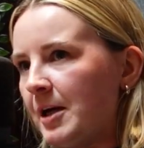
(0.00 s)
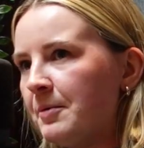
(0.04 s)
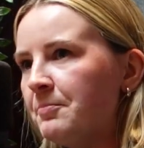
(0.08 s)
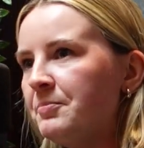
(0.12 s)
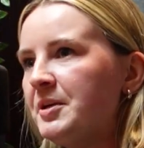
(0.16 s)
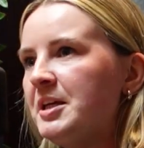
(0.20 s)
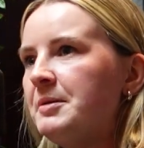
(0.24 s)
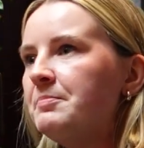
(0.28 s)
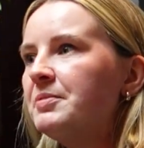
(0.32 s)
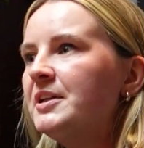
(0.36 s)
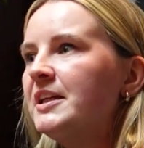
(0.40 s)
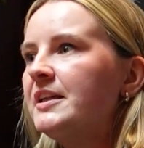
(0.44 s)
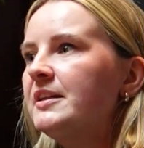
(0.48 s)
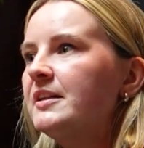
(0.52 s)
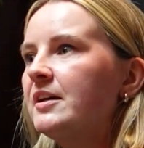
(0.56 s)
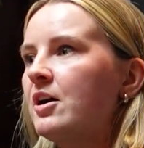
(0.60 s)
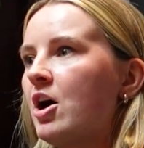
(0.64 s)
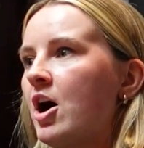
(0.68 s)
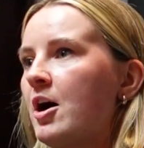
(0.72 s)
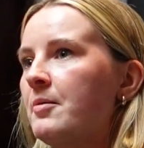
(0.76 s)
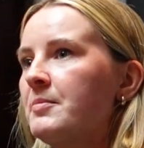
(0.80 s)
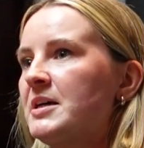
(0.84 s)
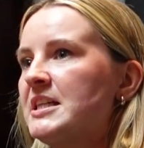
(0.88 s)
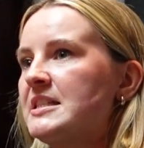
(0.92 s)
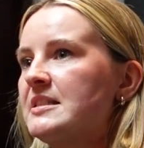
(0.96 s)
people in the
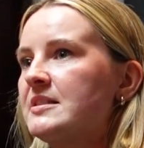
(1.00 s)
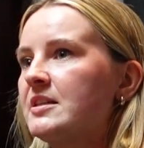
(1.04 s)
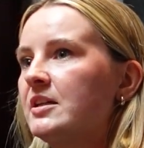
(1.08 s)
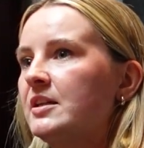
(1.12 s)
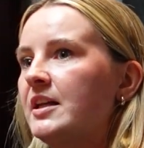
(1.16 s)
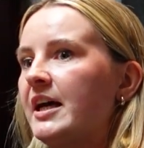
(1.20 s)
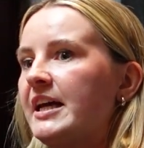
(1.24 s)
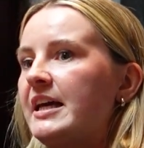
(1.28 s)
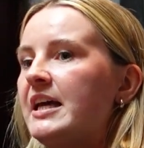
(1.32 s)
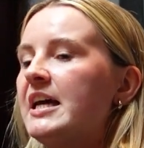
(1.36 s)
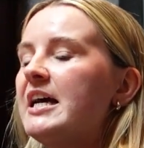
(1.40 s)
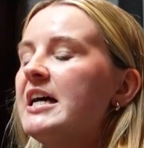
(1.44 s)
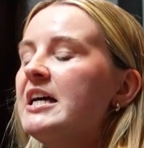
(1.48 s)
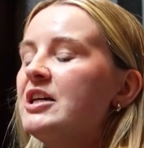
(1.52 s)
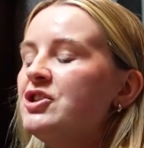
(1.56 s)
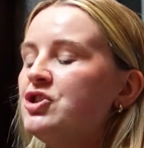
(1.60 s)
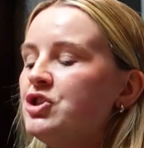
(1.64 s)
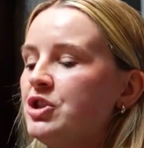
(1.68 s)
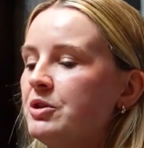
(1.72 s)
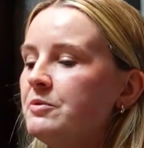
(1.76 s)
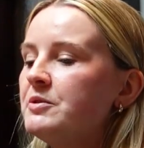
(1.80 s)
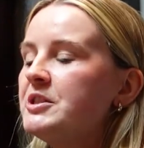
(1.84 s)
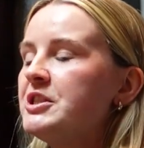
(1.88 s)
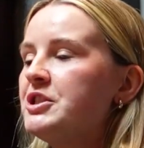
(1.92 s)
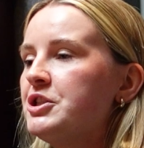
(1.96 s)
comments are like,
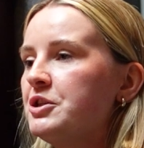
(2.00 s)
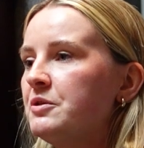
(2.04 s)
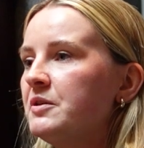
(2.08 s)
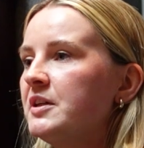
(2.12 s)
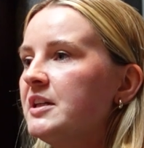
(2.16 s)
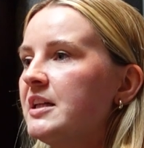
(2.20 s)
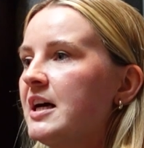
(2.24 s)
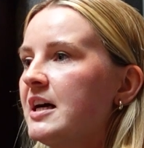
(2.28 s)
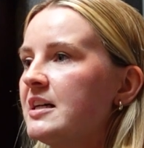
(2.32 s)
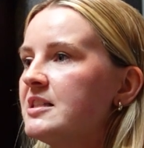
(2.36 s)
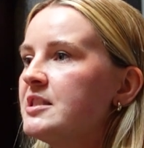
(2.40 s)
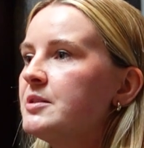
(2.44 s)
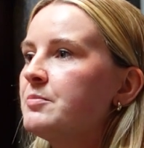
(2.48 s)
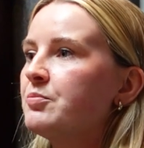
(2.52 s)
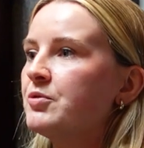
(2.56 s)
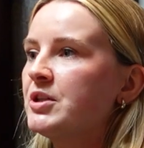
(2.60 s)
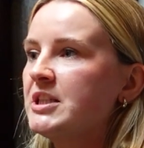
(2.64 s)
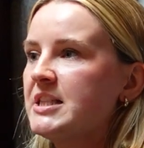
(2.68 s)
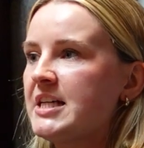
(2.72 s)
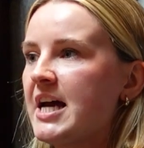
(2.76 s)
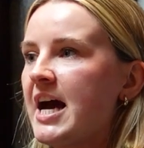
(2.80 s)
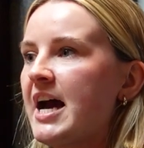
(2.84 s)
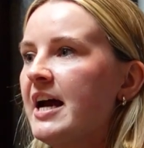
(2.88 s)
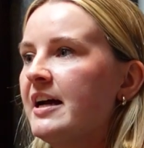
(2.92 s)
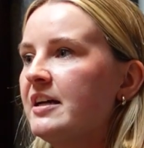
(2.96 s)
she was doing that to
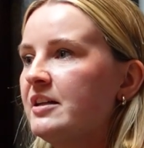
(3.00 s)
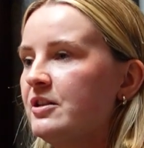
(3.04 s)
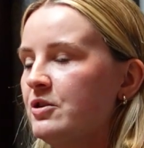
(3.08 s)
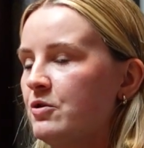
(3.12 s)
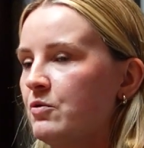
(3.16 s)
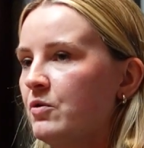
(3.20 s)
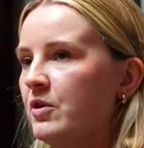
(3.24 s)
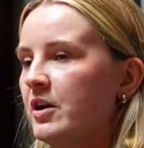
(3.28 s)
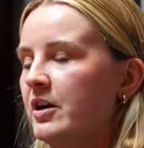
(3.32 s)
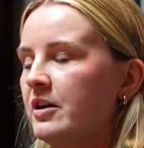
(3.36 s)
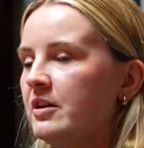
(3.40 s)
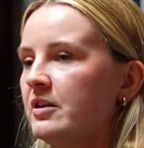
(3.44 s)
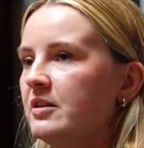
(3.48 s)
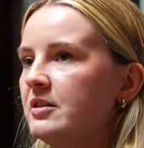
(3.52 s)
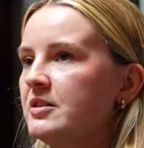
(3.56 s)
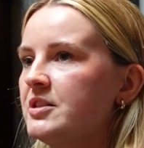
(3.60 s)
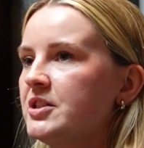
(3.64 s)
protect North,